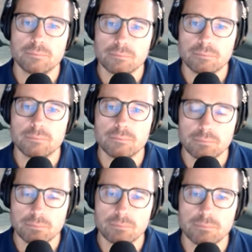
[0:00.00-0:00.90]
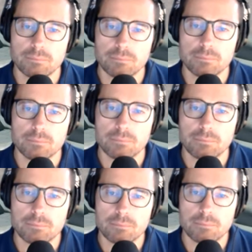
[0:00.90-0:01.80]

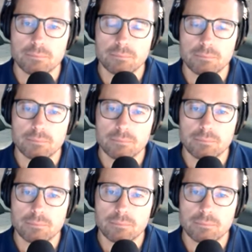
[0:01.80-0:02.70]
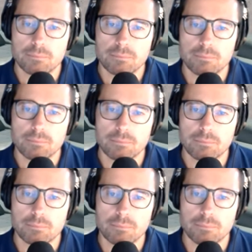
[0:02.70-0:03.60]

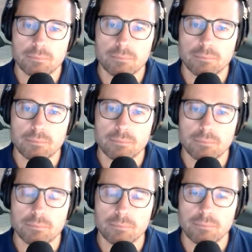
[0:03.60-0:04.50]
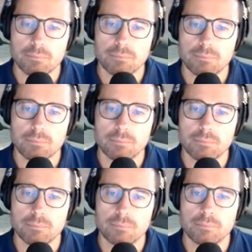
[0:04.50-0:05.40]

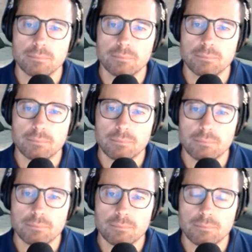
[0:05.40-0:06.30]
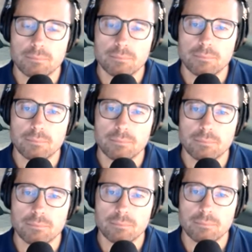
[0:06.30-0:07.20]

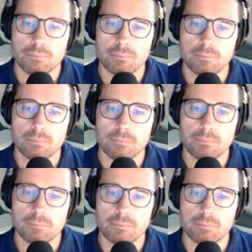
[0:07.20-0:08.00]
This person isn't speaking.